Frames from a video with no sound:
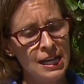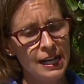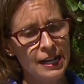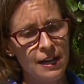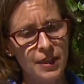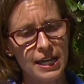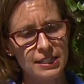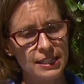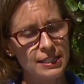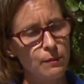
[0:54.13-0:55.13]
Uh, that
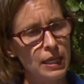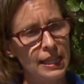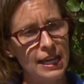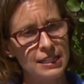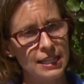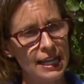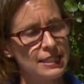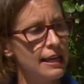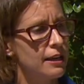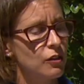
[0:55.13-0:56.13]
doesn't mean that today
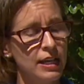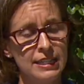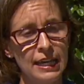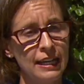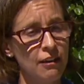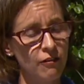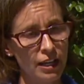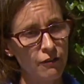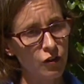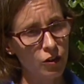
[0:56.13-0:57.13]
is not a great day to get
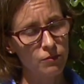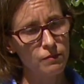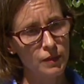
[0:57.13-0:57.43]
ready for